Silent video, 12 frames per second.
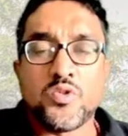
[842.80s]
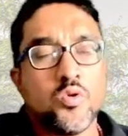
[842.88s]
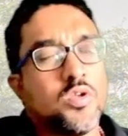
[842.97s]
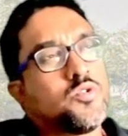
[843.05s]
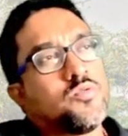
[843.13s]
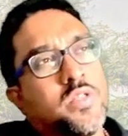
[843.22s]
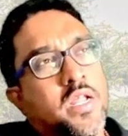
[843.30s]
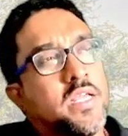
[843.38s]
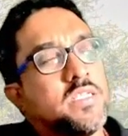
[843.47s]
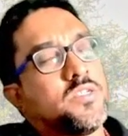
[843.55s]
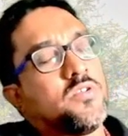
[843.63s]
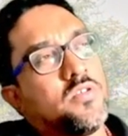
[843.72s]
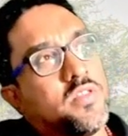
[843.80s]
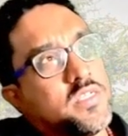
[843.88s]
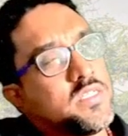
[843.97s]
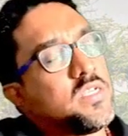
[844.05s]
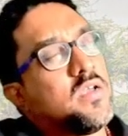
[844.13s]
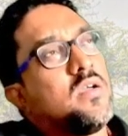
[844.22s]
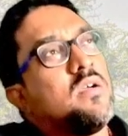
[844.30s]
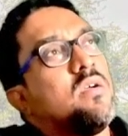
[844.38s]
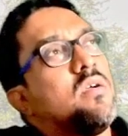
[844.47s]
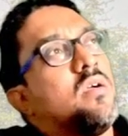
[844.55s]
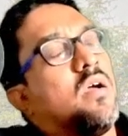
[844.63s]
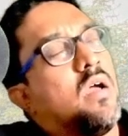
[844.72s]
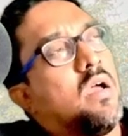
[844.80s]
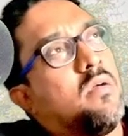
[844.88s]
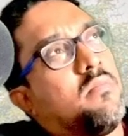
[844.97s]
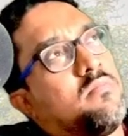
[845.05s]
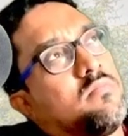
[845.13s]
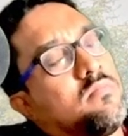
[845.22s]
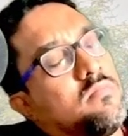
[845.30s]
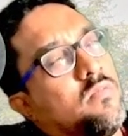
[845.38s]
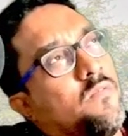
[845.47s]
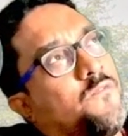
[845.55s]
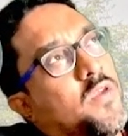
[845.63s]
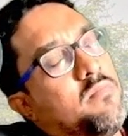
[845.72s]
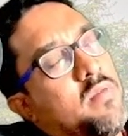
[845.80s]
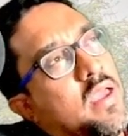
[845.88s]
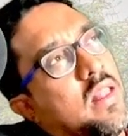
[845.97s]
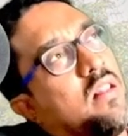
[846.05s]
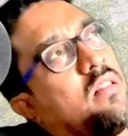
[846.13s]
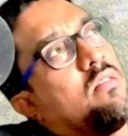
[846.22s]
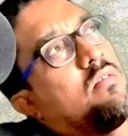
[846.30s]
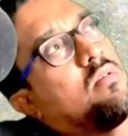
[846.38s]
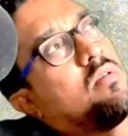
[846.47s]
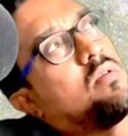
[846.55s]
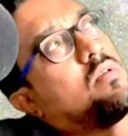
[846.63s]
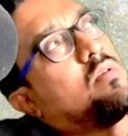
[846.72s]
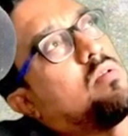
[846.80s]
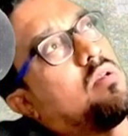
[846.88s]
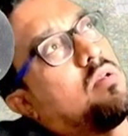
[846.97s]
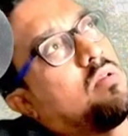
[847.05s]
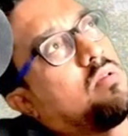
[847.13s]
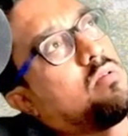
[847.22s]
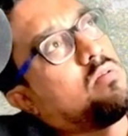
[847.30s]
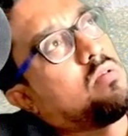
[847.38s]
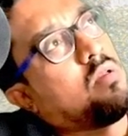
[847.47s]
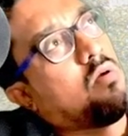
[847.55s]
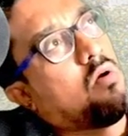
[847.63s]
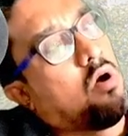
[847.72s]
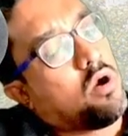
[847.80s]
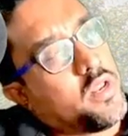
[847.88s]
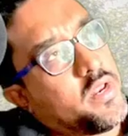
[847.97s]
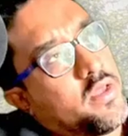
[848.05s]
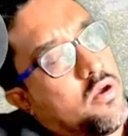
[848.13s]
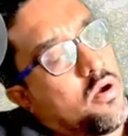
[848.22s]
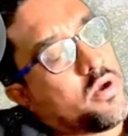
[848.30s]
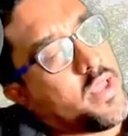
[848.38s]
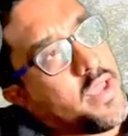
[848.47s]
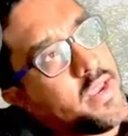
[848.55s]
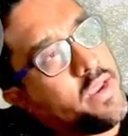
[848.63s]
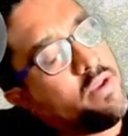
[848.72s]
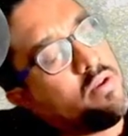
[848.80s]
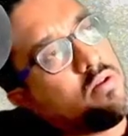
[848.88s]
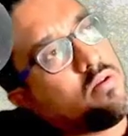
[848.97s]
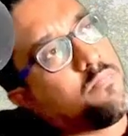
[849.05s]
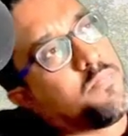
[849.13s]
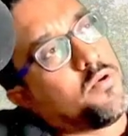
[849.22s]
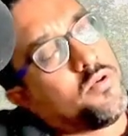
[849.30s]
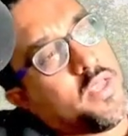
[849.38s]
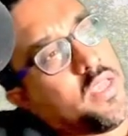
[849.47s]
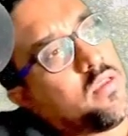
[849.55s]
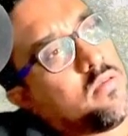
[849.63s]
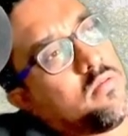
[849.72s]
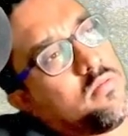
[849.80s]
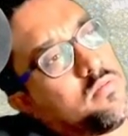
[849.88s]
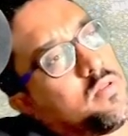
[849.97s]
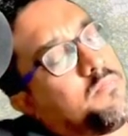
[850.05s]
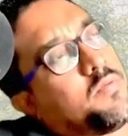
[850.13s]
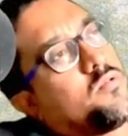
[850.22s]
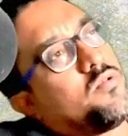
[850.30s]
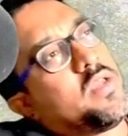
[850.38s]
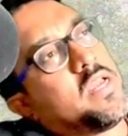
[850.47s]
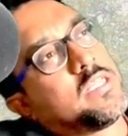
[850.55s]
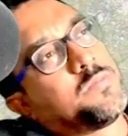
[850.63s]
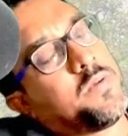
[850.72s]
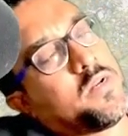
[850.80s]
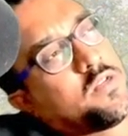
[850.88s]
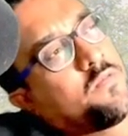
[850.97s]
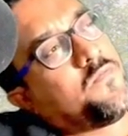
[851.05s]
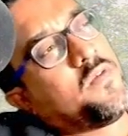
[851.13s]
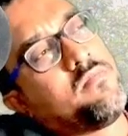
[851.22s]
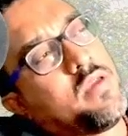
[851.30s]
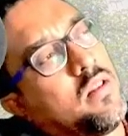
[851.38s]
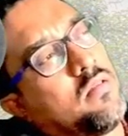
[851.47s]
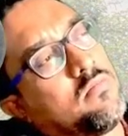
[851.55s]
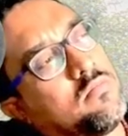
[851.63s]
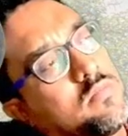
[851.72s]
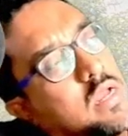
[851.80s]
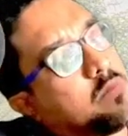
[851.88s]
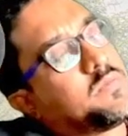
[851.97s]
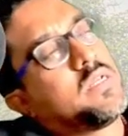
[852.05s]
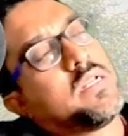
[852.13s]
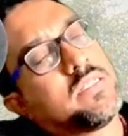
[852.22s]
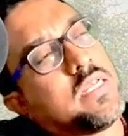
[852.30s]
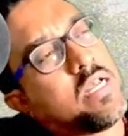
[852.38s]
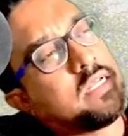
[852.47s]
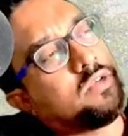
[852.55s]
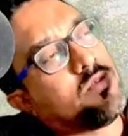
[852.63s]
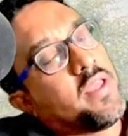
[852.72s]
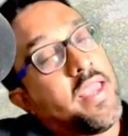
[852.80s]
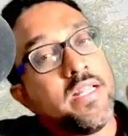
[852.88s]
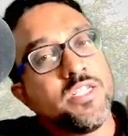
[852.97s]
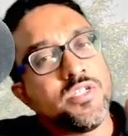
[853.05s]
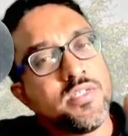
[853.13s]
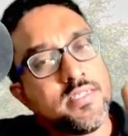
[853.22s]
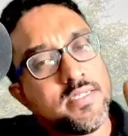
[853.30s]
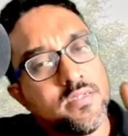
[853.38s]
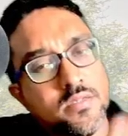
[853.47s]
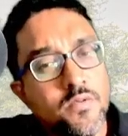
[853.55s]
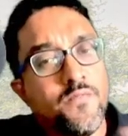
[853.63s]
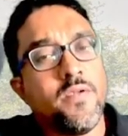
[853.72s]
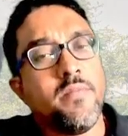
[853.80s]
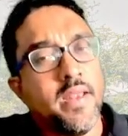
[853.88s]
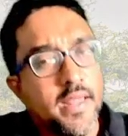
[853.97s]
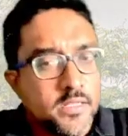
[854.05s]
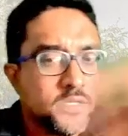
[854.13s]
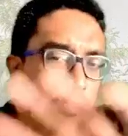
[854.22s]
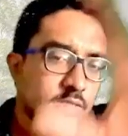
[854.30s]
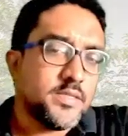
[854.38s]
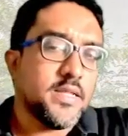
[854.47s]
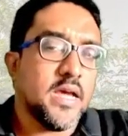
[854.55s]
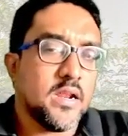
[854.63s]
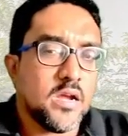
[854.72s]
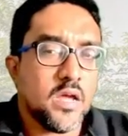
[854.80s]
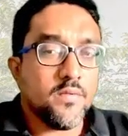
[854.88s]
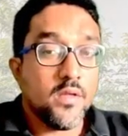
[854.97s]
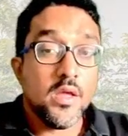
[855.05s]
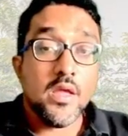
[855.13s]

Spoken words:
Surasundaris, you know, this female ordained beauty, the beauty aspect of female, Apsarasas or the angels, female angels, they are carved.